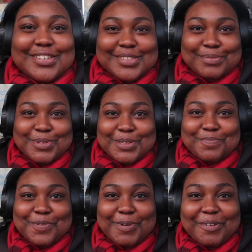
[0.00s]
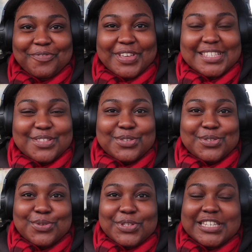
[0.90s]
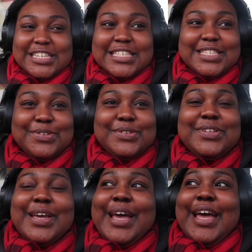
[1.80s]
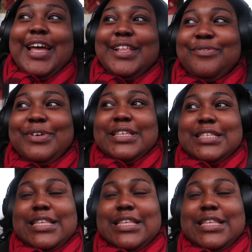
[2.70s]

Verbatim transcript: it just me but my face looks so chiseled anyways